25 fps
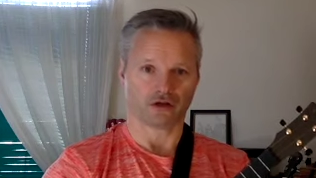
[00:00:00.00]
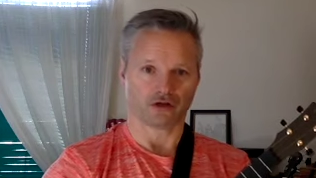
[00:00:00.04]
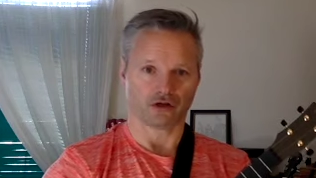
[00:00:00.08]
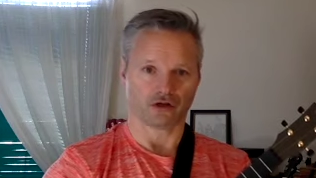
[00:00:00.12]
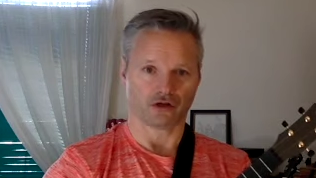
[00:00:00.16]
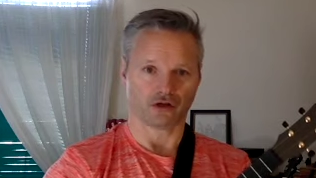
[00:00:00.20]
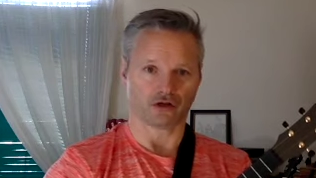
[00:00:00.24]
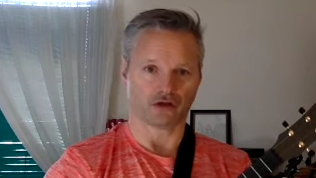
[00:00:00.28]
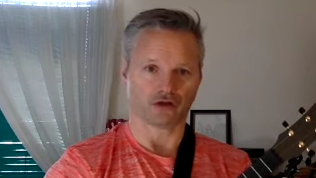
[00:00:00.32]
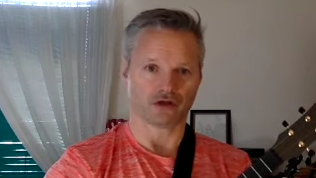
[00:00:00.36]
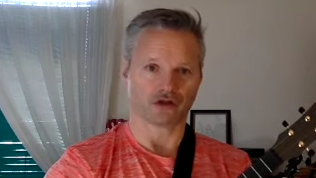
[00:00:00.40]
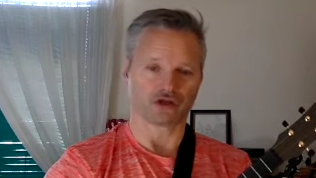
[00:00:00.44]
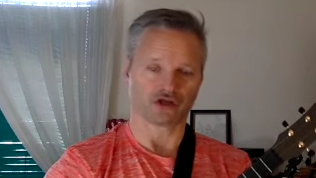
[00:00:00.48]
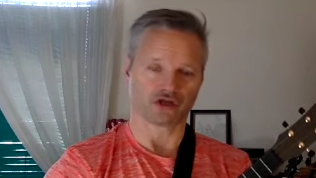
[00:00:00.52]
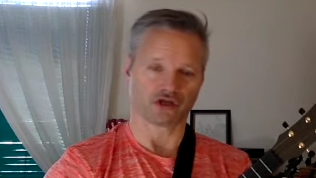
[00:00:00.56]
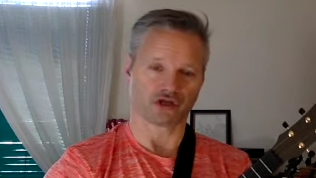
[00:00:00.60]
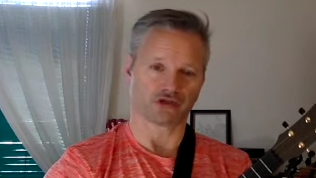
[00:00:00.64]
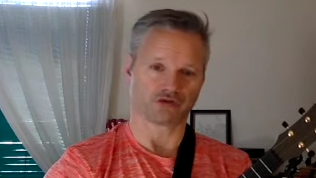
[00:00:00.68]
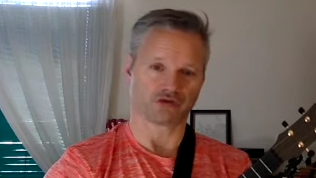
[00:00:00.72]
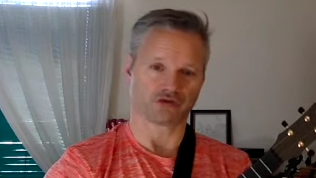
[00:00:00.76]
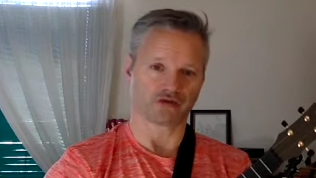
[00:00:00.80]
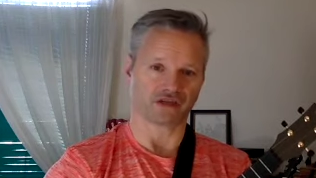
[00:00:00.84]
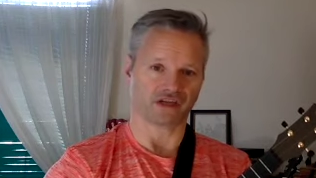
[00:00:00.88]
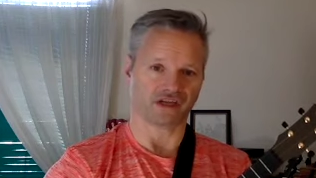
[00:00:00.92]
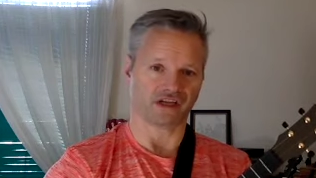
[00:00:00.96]
Good
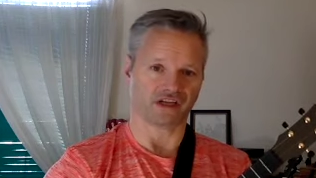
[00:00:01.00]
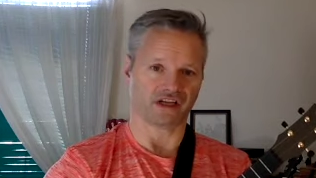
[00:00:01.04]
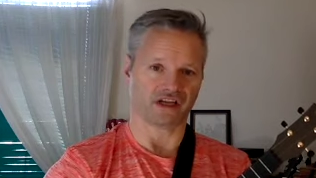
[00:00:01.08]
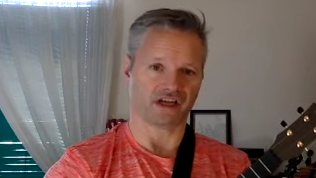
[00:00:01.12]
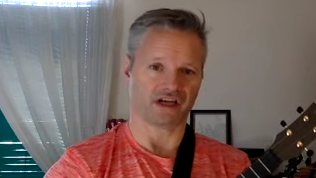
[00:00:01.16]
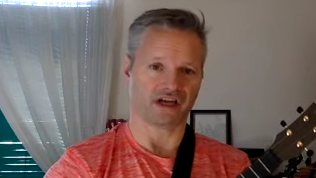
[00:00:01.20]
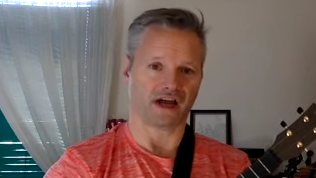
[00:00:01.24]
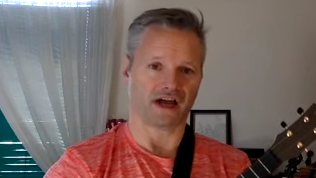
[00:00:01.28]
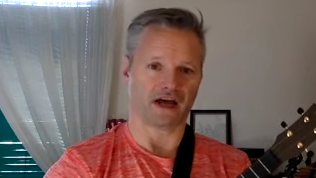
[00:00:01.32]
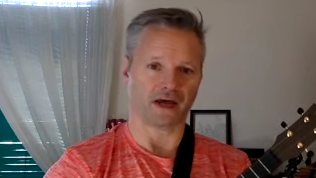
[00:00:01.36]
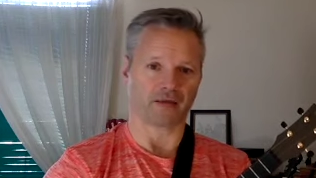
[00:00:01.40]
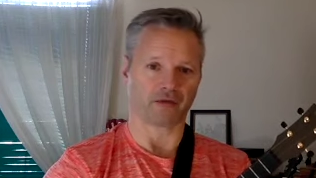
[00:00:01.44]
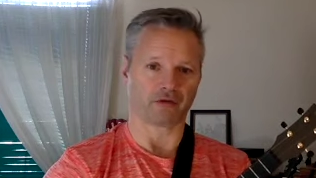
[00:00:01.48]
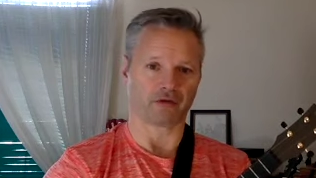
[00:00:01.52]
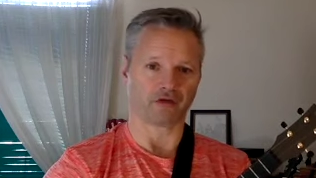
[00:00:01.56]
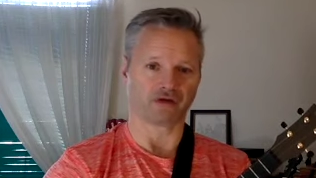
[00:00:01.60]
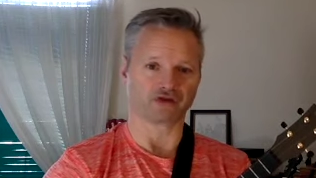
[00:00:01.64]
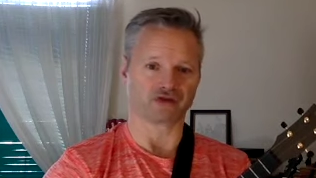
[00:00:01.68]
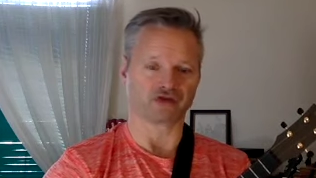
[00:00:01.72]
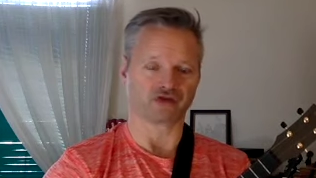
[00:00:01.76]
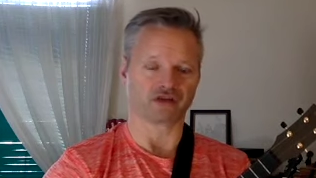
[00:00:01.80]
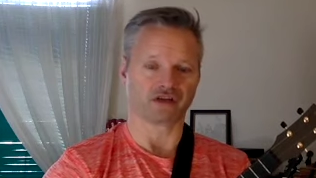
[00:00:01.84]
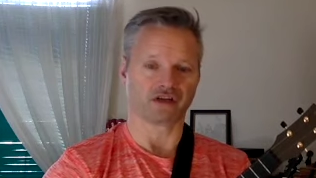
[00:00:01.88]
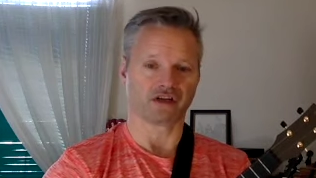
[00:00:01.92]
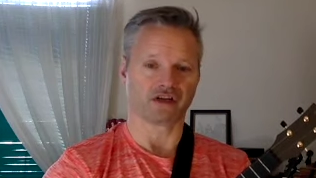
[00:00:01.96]
children eat
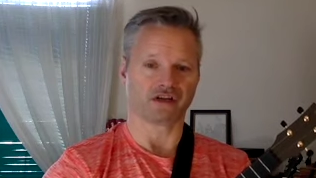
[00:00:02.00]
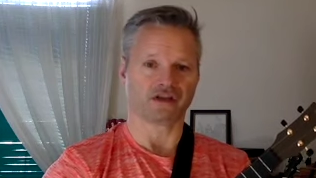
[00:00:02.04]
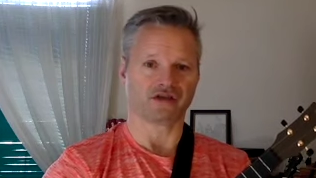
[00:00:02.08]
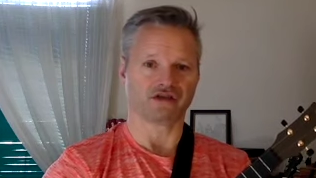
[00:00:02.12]
apples.